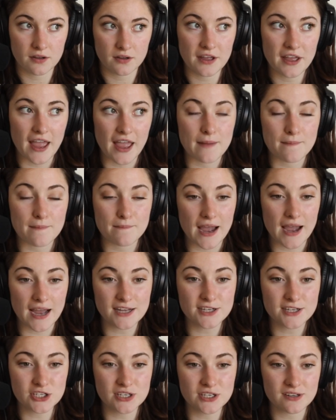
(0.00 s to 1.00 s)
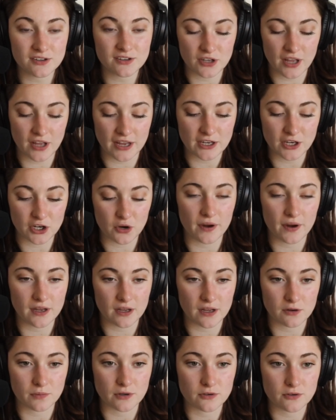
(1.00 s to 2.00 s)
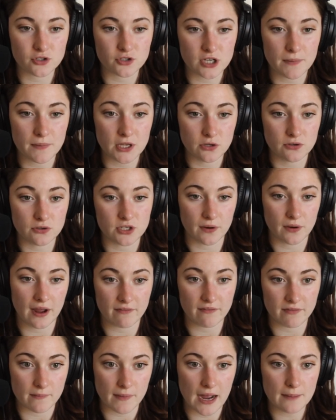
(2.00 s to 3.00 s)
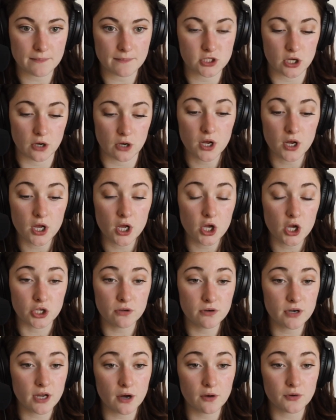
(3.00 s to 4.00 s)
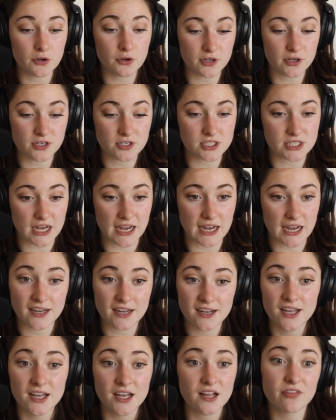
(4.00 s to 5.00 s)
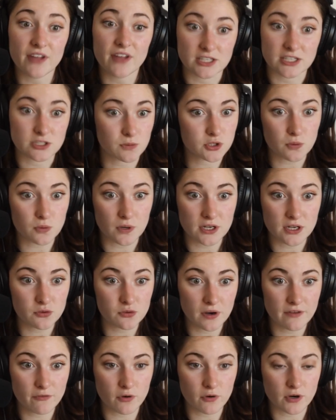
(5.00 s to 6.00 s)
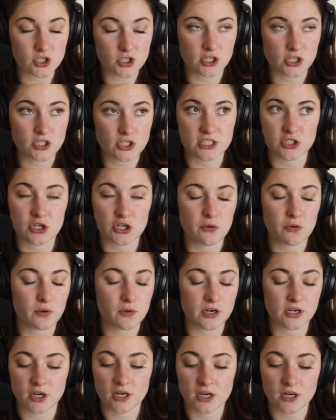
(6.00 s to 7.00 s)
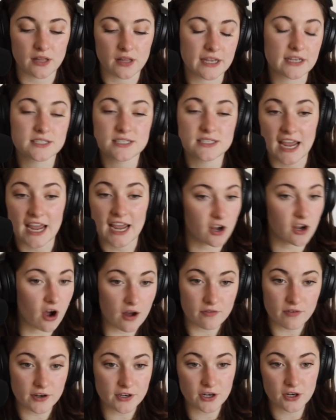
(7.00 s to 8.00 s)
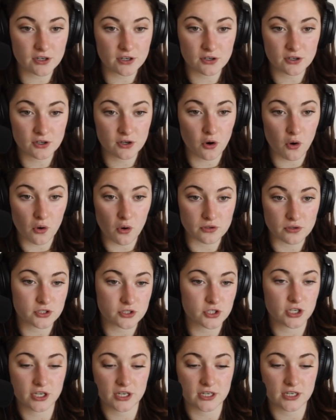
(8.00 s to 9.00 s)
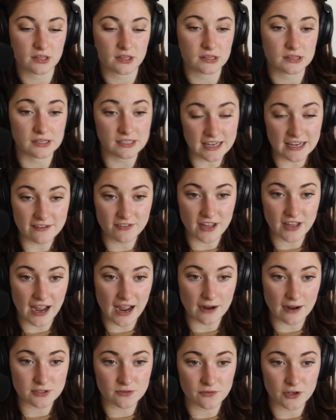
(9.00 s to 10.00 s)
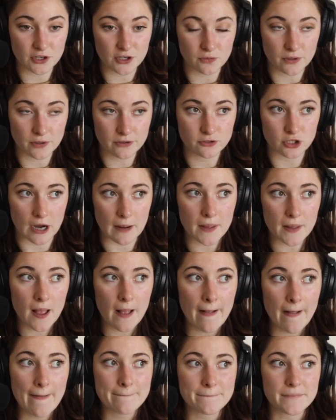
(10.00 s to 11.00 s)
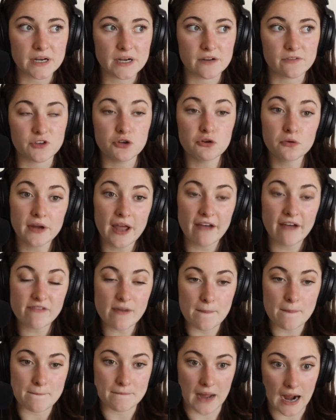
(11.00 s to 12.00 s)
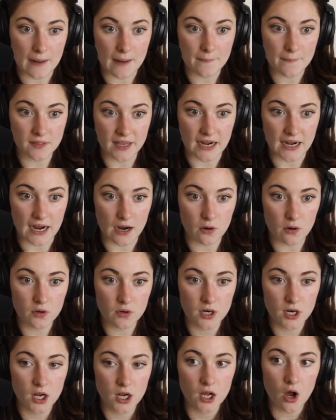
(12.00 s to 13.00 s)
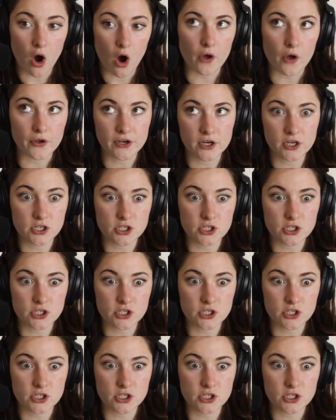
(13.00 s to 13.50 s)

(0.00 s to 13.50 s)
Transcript: imagine like you're going on a road trip, but you don't have a map. So, New Year's Day, that's when 2024 starts. That's when you're going to like take off on your goals. You're going to leave the house for your road trip. But if you don't have a map laid out, all you're going to